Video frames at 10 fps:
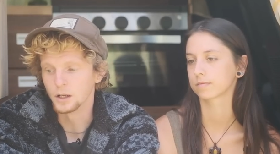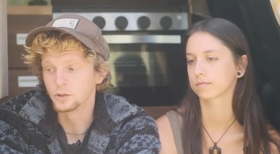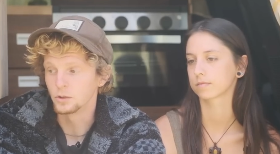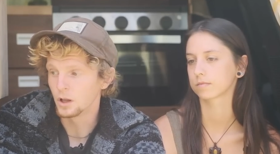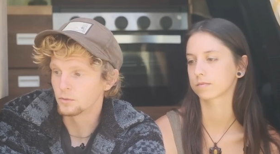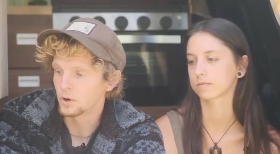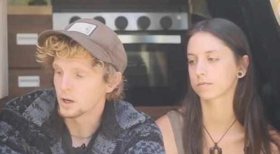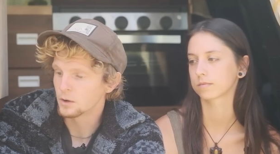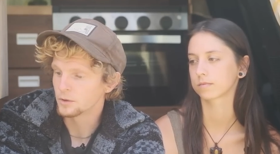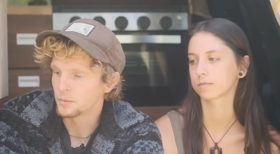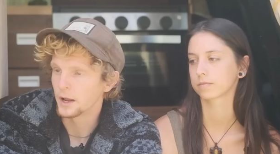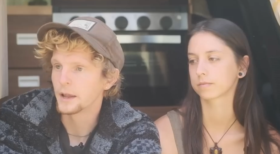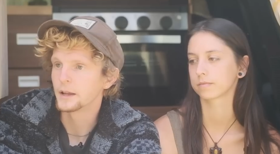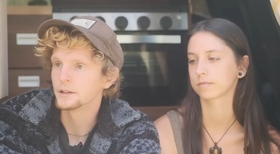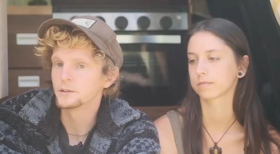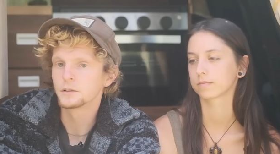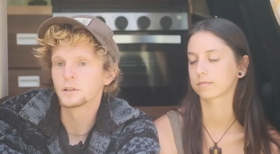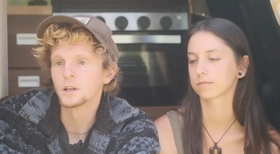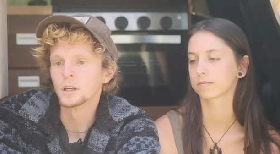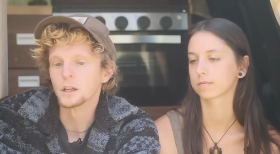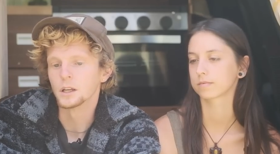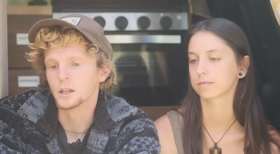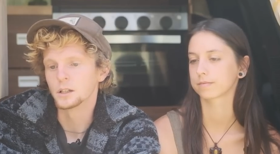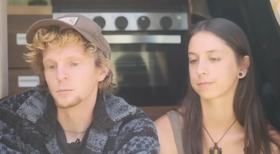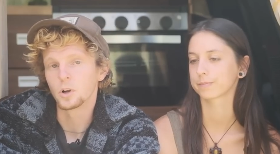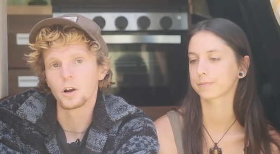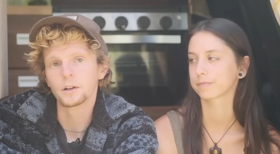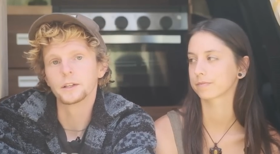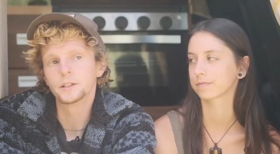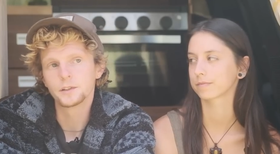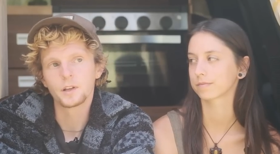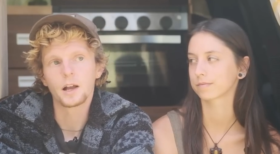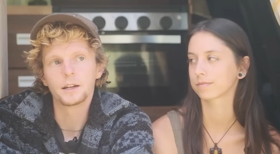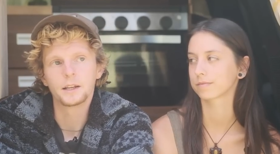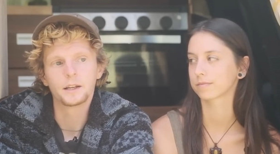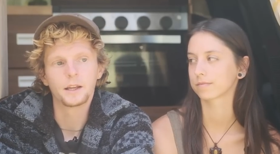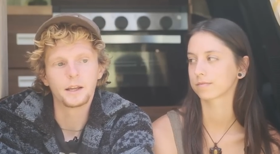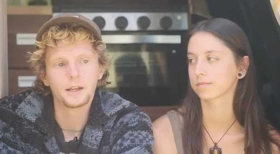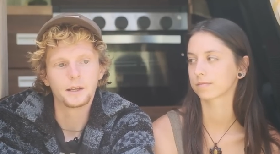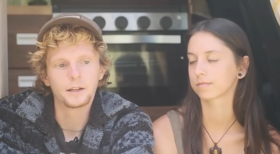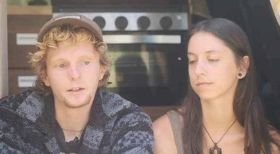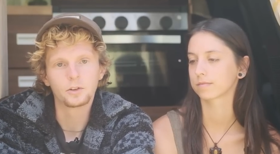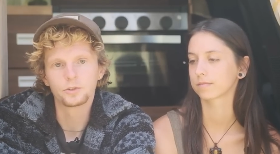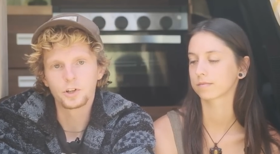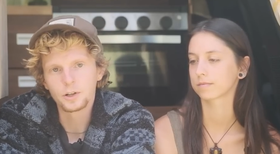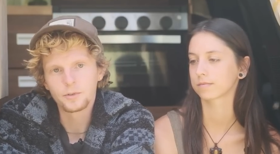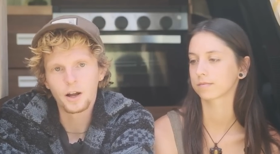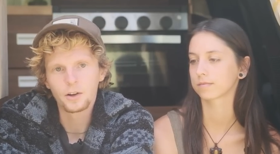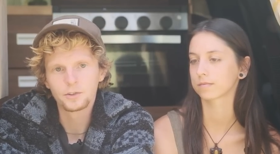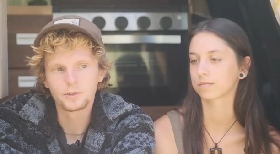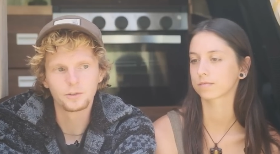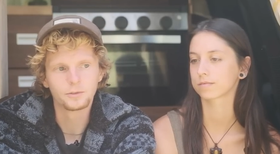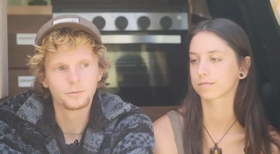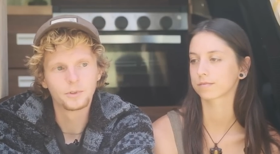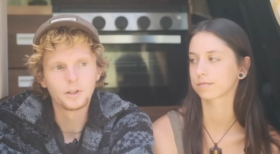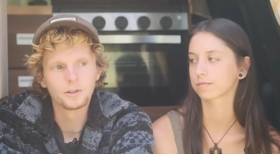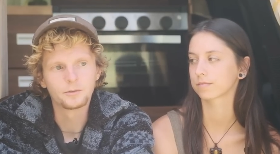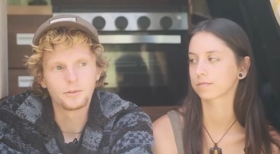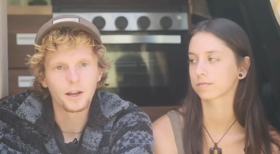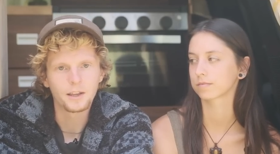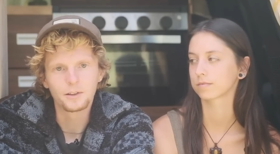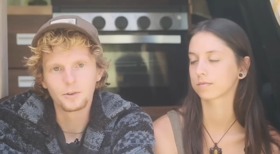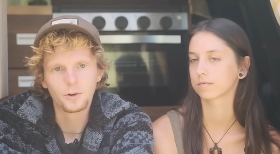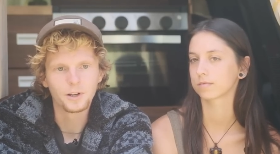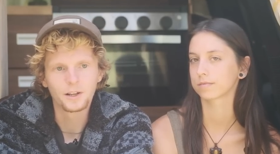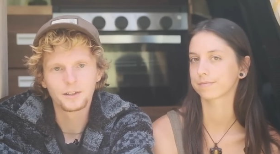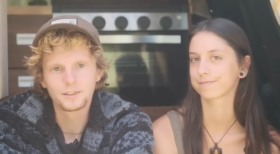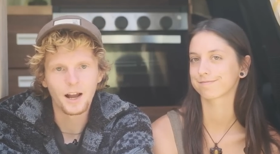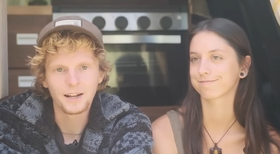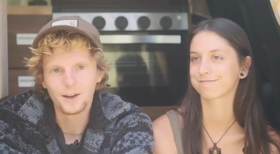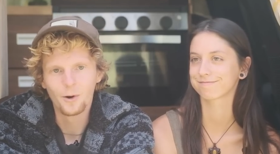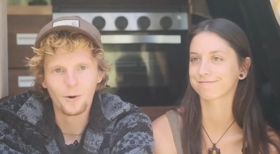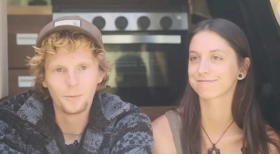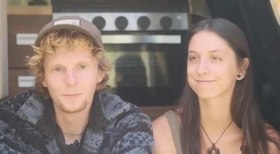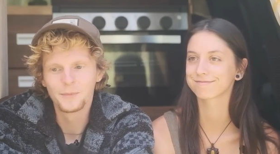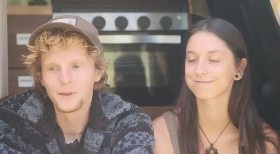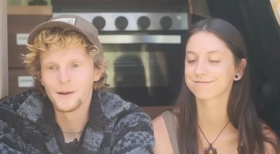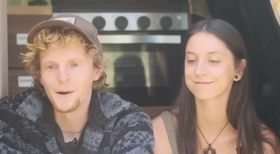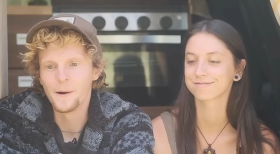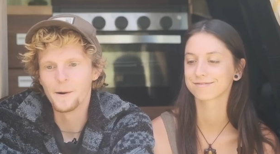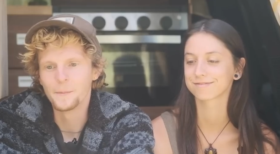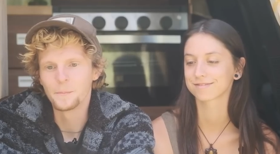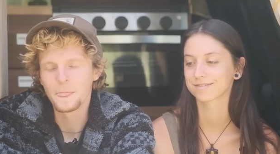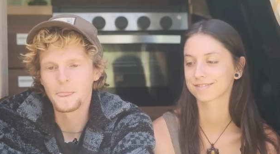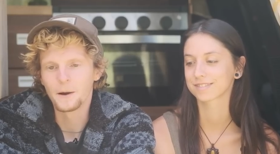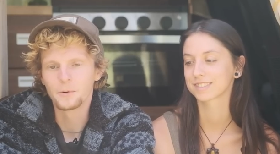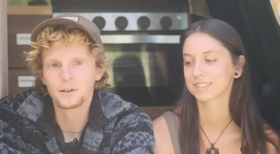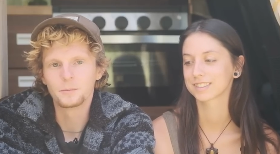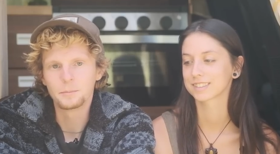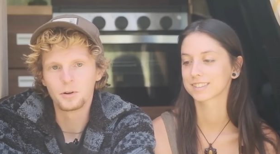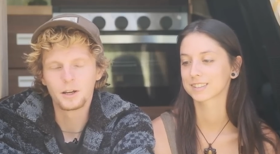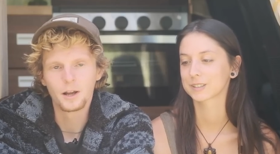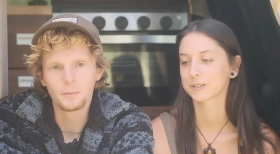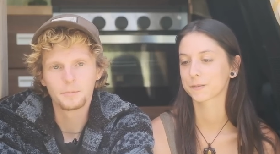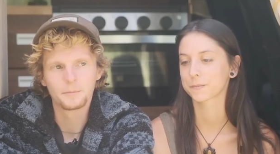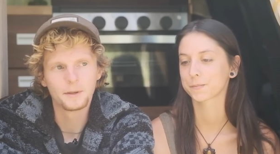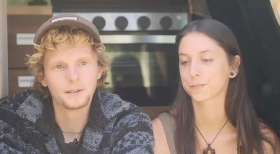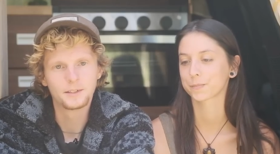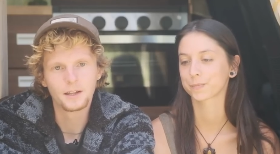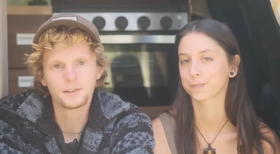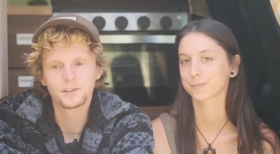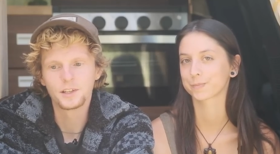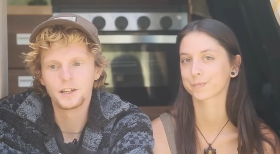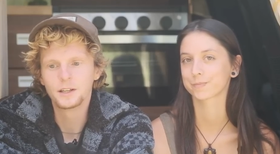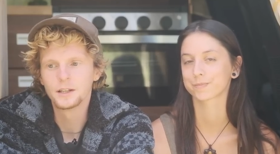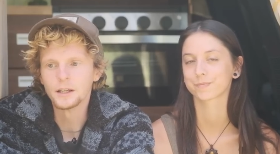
Speaker 1: I do love working with my hands, and I'm currently designing a, a little turf house, a little Viking Nordic tiny home um, that we're going to be putting up in Tennessee.